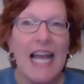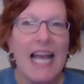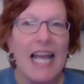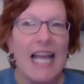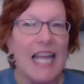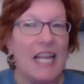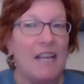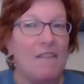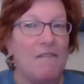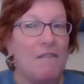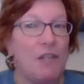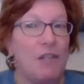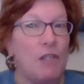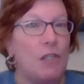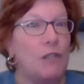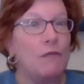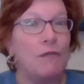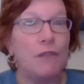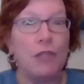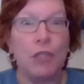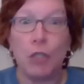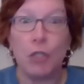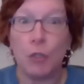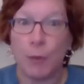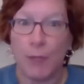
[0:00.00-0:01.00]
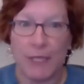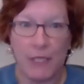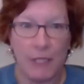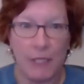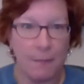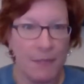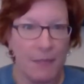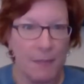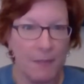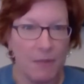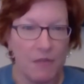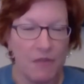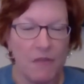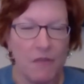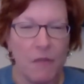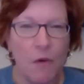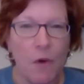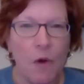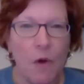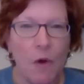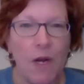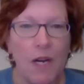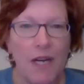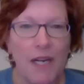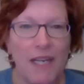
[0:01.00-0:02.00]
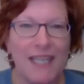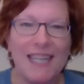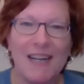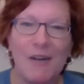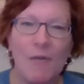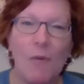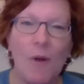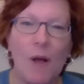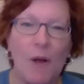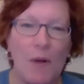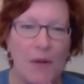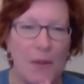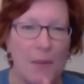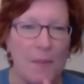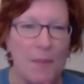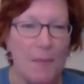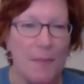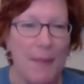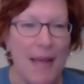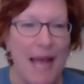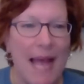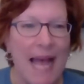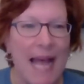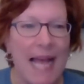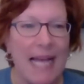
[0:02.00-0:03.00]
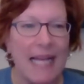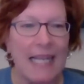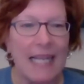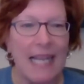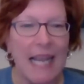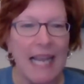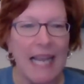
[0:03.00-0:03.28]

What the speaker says: if you've joined me before, welcome back.